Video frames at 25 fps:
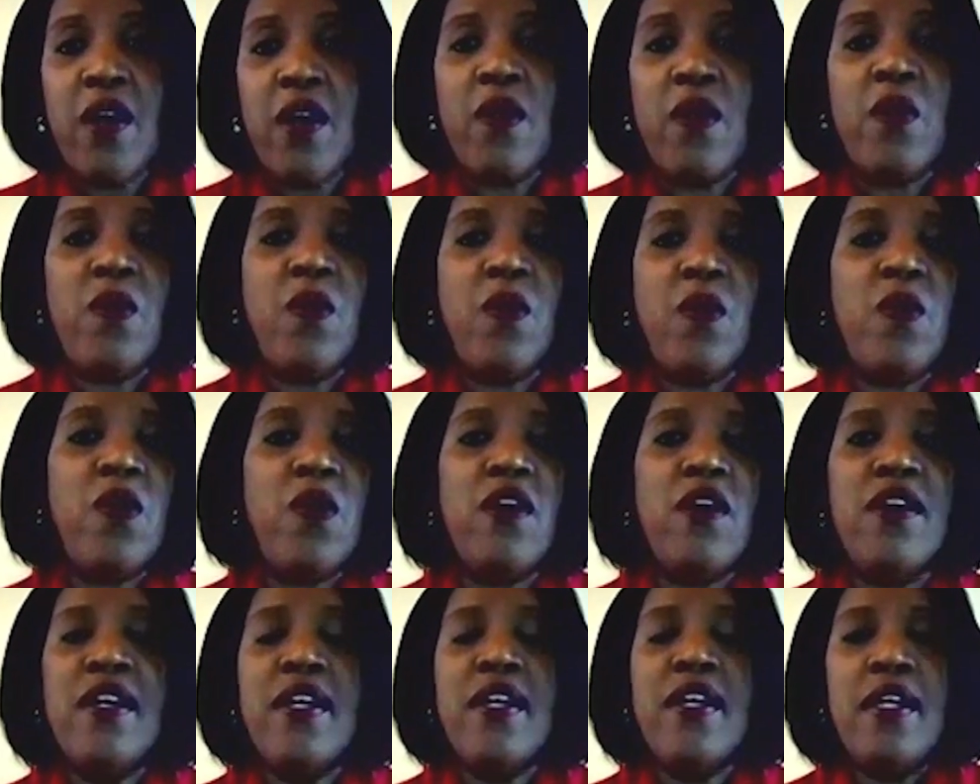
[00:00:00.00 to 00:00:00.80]

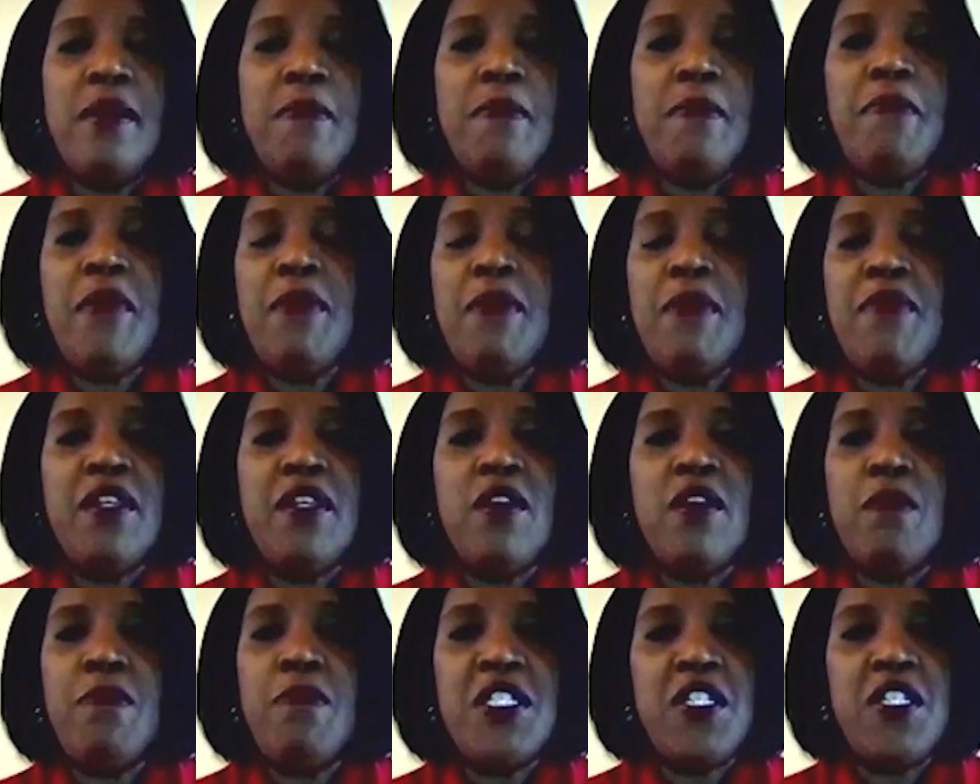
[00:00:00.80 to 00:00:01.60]
or maybe there
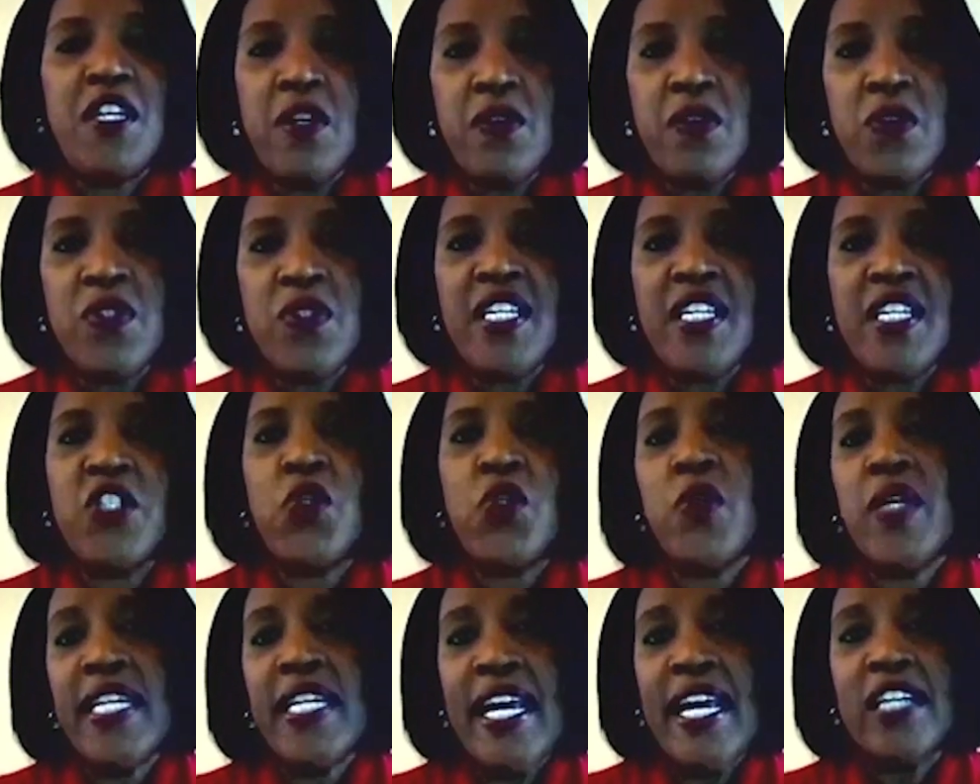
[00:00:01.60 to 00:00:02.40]
are materials that you
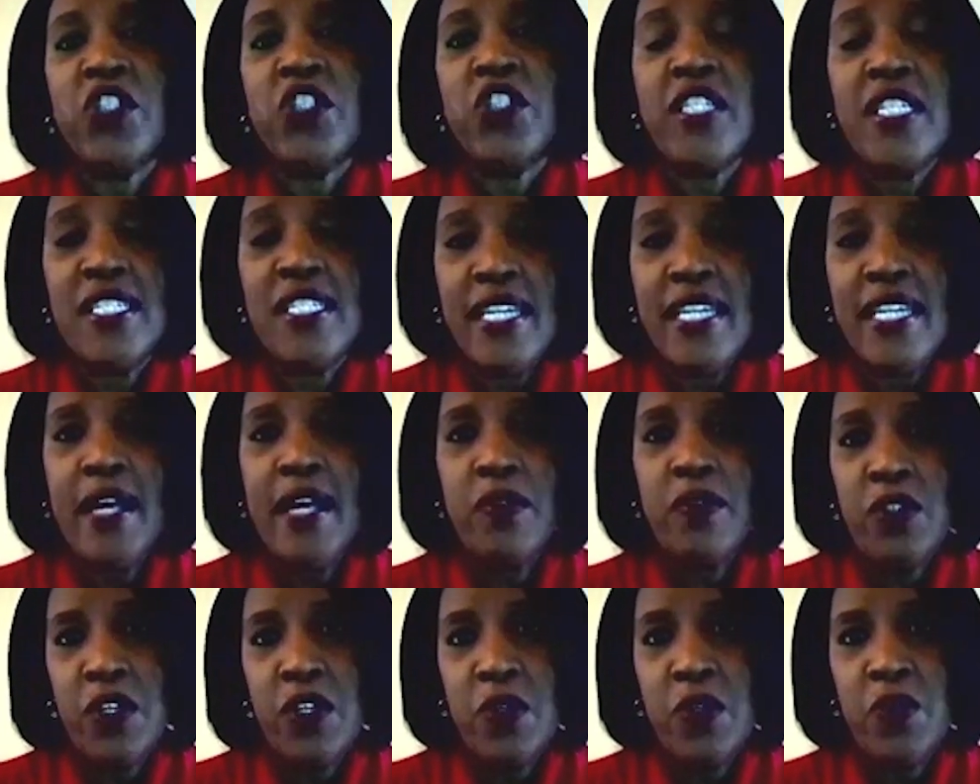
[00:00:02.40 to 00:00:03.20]
can actually
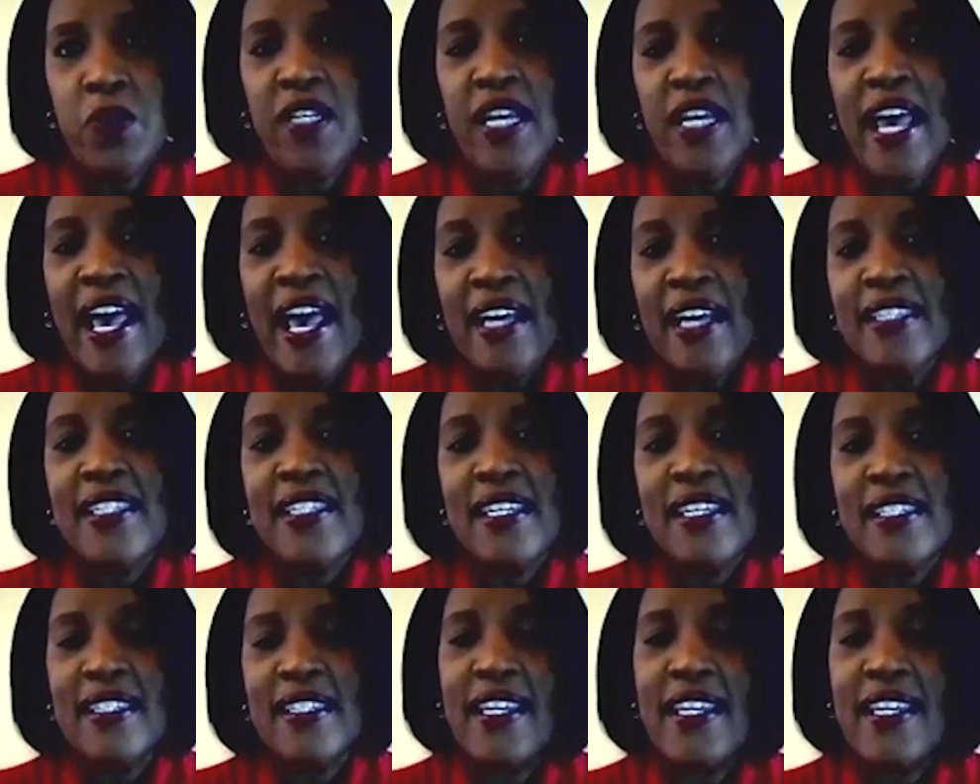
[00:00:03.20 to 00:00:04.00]
download to
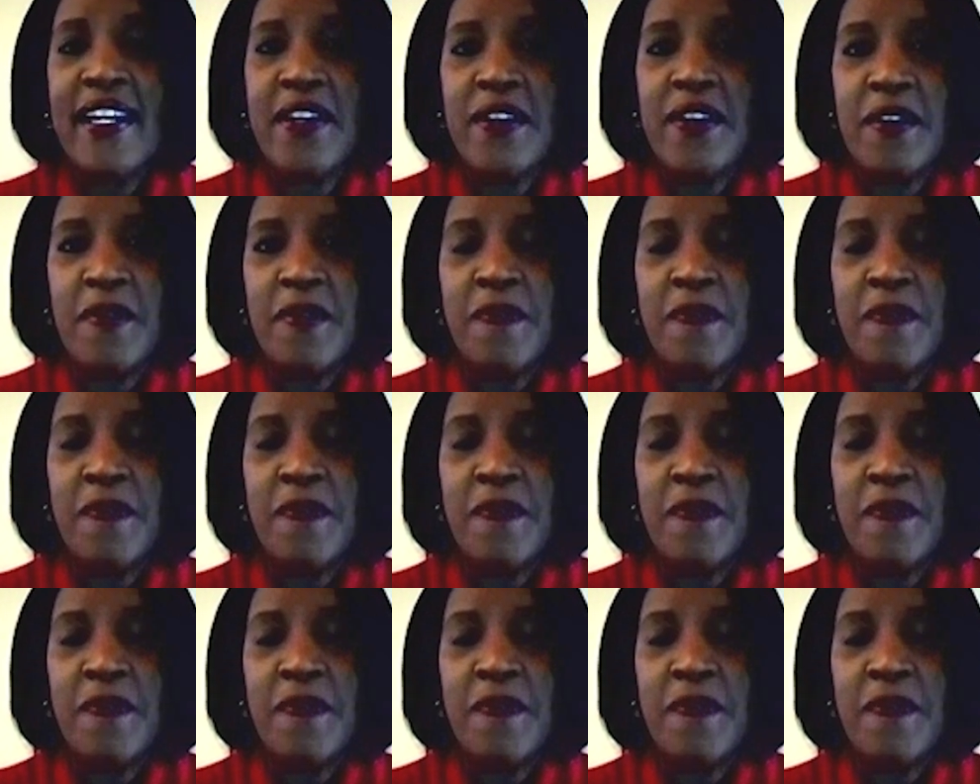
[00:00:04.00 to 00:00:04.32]
access later.